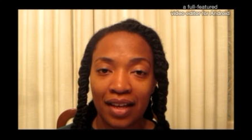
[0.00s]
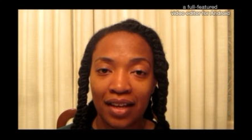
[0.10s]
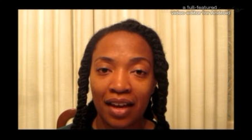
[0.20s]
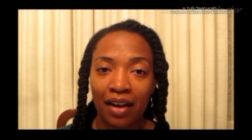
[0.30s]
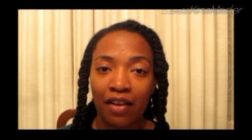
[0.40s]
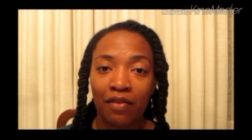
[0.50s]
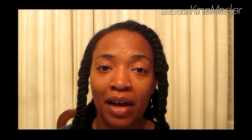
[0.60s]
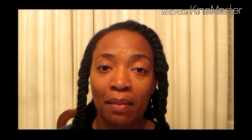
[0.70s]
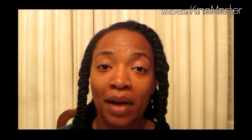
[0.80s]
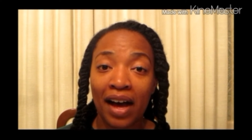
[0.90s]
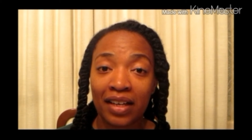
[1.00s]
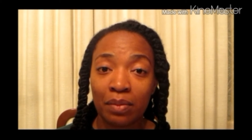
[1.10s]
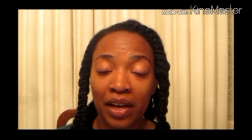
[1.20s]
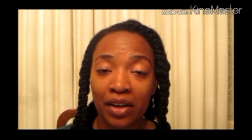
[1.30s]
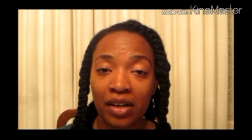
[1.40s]
to take care of my
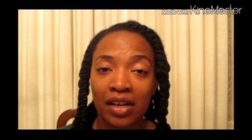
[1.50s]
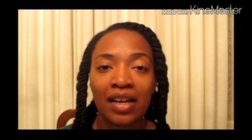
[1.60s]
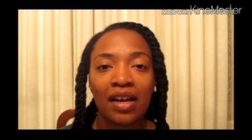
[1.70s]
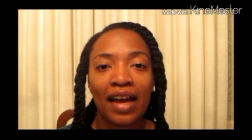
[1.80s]
body better,